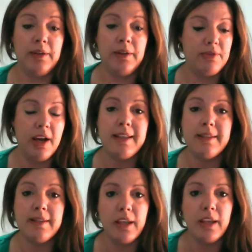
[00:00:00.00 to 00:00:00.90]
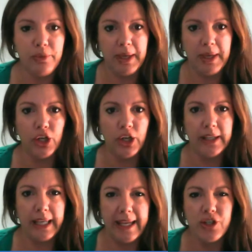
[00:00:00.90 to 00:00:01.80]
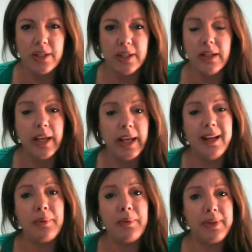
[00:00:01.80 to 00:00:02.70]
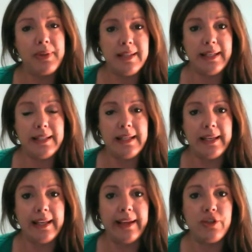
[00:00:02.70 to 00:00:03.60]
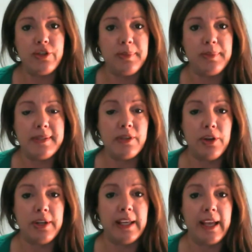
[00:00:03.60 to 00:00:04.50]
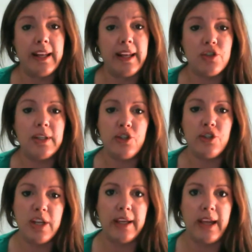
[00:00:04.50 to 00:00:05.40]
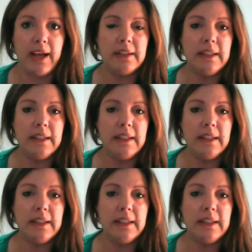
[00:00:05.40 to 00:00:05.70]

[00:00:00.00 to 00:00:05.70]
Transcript: device. many locations. Anywhere where there's an internet connection, a business owner can actually check out